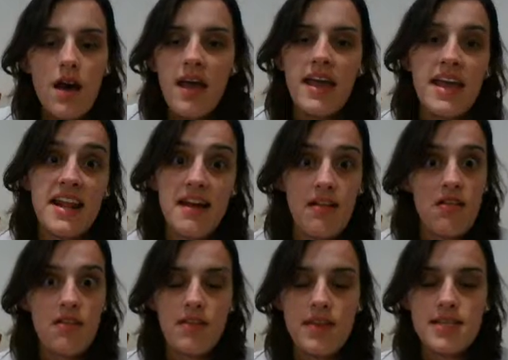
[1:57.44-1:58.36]
I hate how
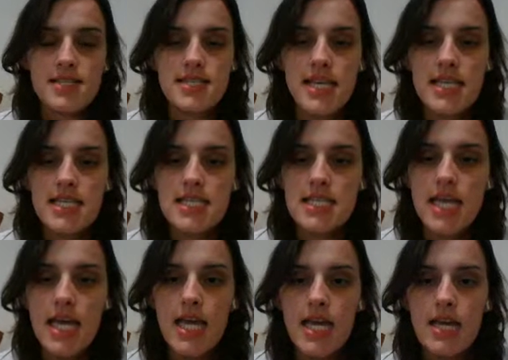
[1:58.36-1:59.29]
long these things
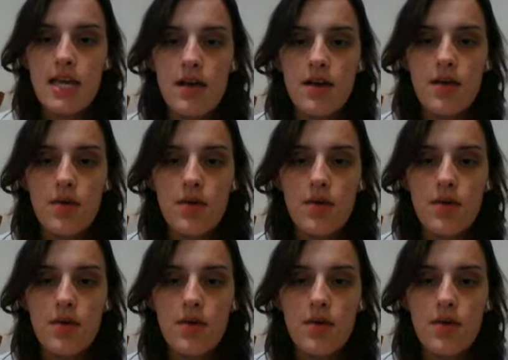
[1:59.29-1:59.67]
take.